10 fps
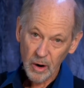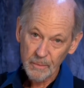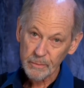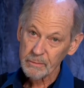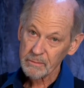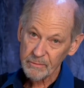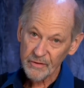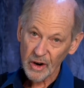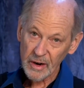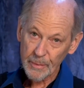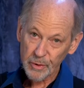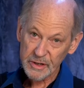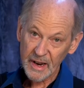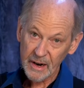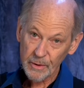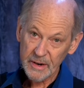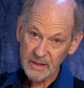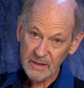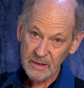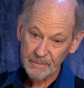here for fairly
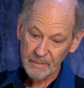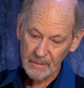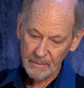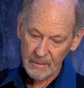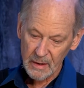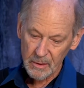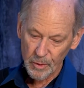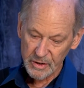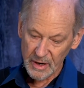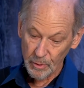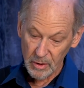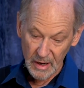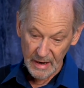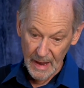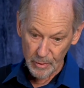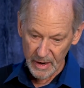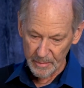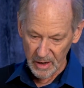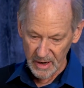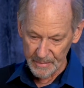prosaic reasons, which I will
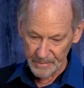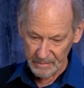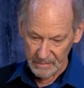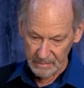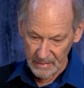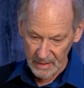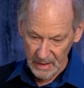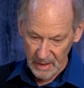elaborate upon.